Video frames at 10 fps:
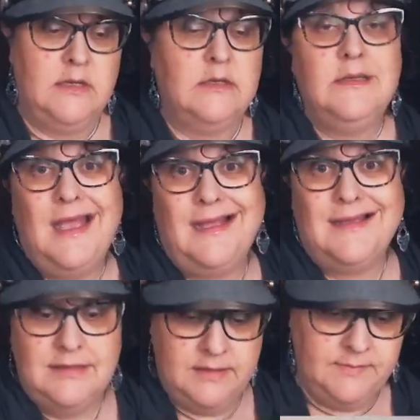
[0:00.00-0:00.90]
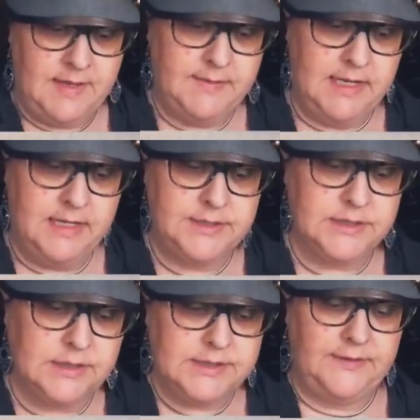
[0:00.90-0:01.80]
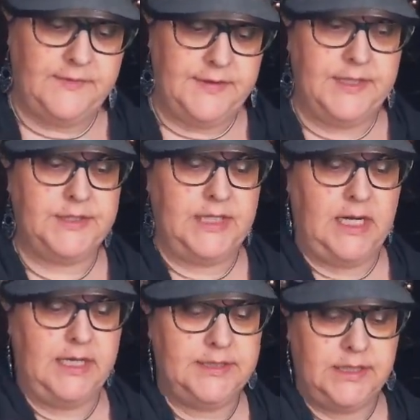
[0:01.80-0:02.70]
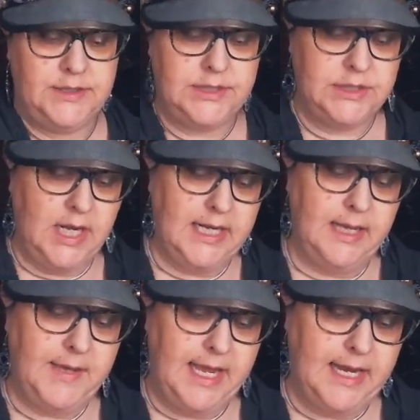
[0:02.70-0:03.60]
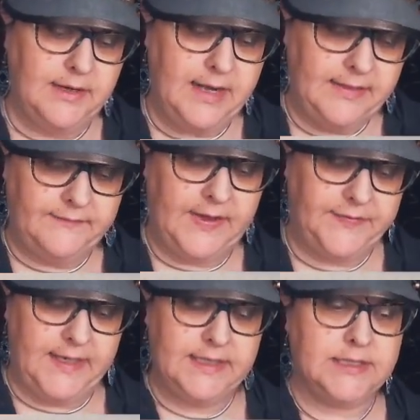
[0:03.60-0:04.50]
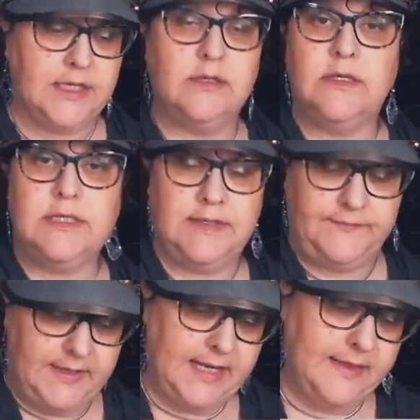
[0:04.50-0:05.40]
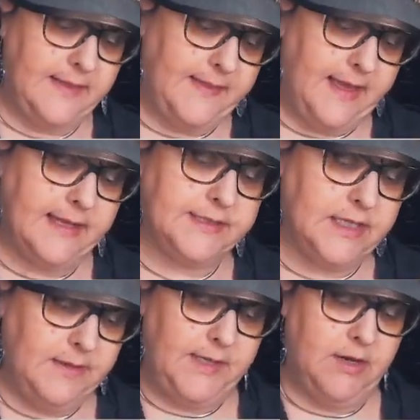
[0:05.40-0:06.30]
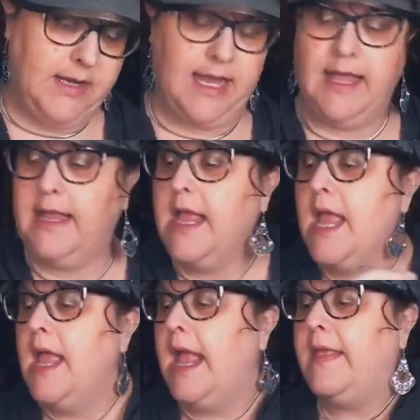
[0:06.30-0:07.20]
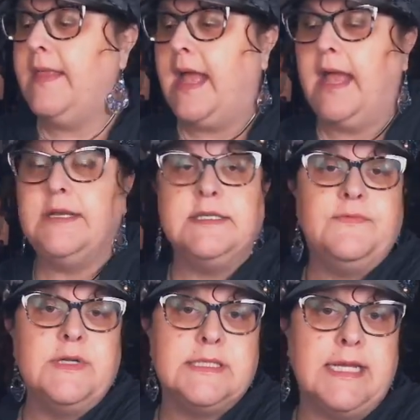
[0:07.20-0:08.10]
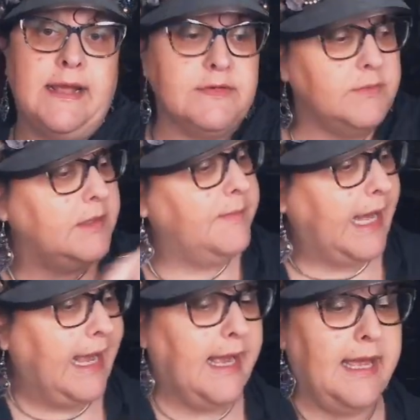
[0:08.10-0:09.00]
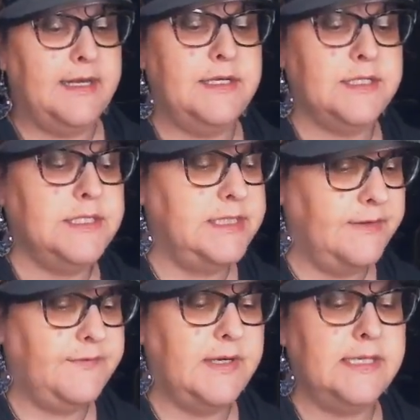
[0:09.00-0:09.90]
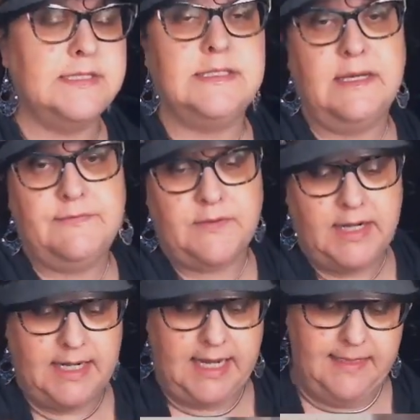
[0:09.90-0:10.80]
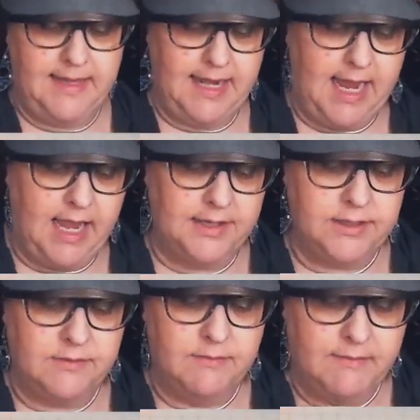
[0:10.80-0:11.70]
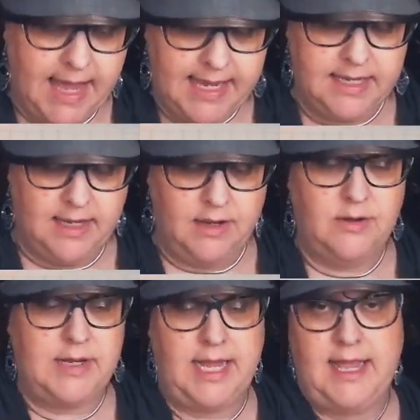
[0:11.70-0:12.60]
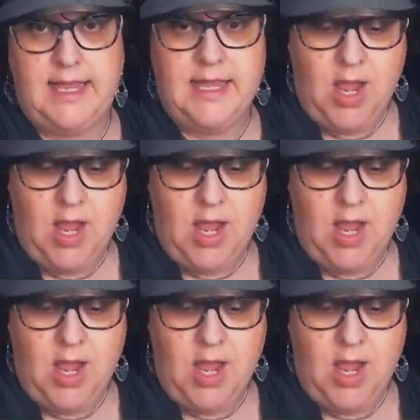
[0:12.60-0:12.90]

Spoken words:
yeah, maybe it just looks different this year. And so just trying to get my head around the fact that it's going to look different and that is going to be okay. And that different doesn't have to be bad, just different is different. And then how do you make it okay?